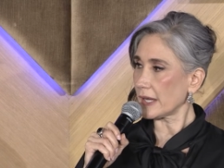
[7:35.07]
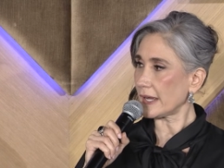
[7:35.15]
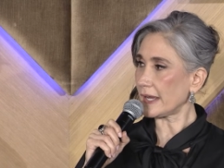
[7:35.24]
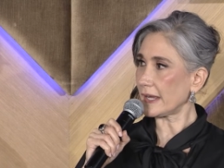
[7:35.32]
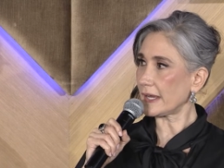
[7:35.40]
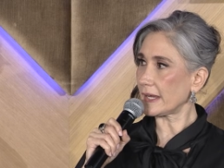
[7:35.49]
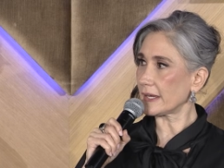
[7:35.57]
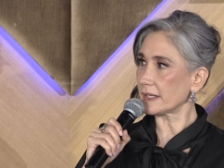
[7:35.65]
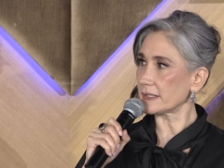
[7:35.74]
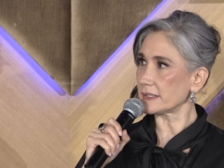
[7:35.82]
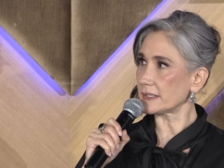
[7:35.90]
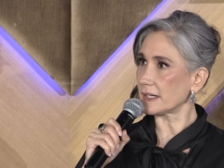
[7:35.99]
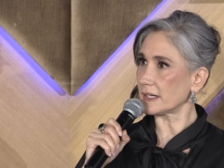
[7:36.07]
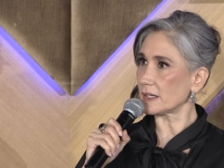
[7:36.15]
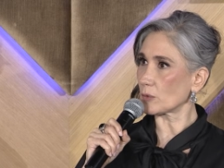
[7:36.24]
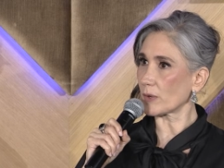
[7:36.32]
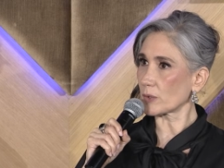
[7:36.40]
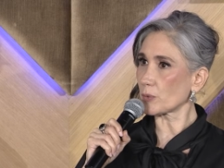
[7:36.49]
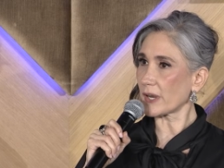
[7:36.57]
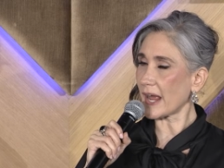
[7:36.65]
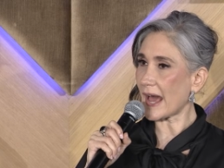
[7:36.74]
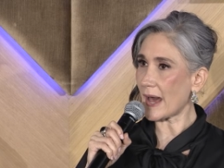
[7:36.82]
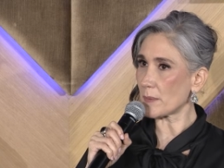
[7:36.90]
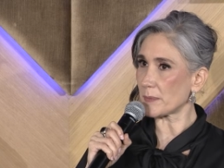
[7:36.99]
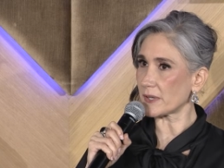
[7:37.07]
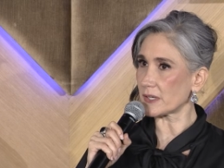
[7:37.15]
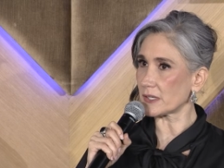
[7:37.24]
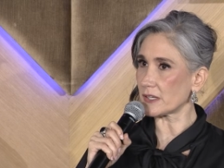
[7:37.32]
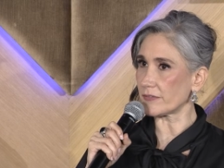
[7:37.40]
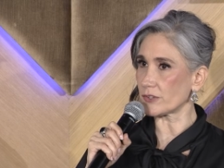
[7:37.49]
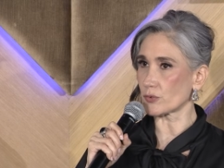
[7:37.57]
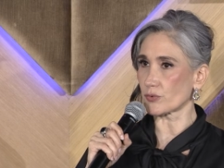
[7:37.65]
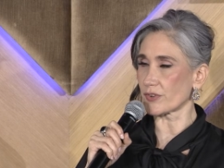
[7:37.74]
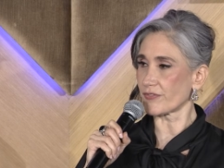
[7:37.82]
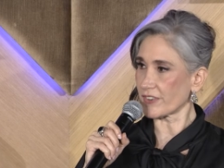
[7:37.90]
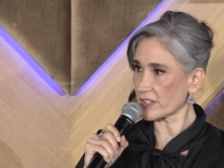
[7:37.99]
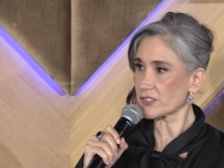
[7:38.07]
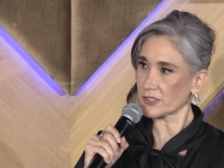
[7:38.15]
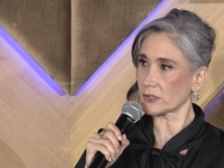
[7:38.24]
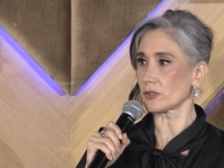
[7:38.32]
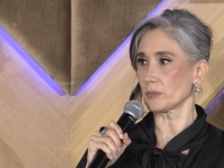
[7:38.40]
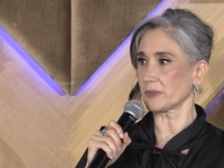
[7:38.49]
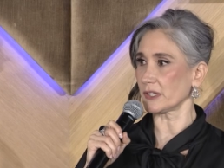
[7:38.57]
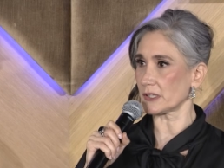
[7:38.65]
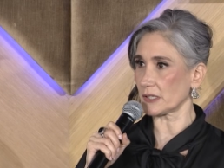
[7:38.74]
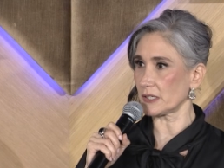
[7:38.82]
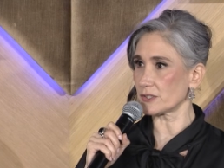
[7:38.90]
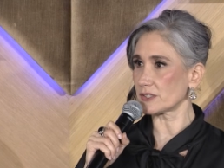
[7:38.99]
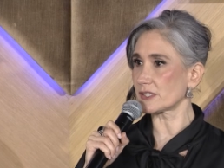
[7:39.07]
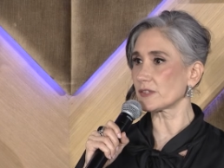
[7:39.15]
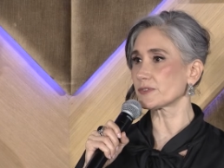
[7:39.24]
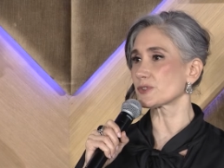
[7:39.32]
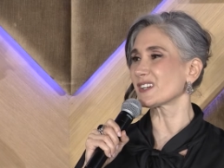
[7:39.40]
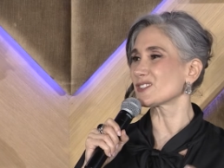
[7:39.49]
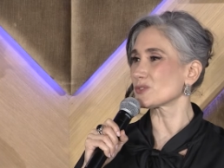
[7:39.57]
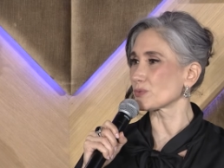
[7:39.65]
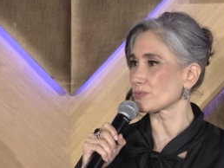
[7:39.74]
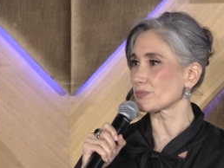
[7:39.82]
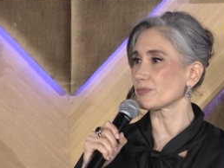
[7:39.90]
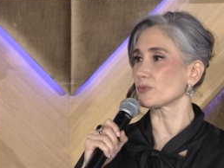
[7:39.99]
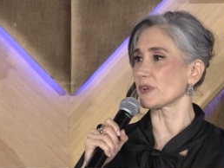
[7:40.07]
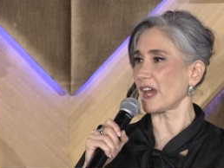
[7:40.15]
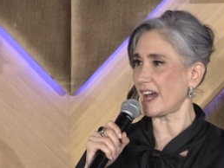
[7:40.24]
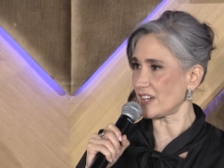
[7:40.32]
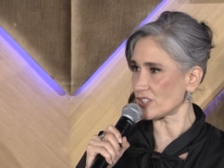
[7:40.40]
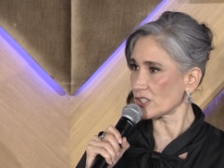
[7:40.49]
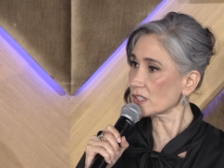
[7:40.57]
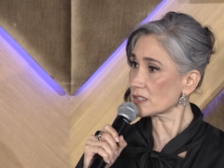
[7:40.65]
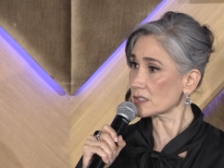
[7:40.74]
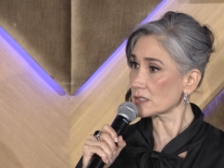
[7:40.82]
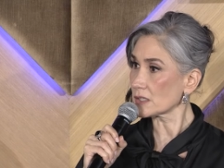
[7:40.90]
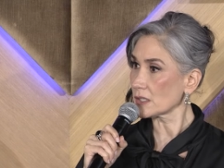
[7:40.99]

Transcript: and what would happen if you reverse it completely instead of trying to rehash it.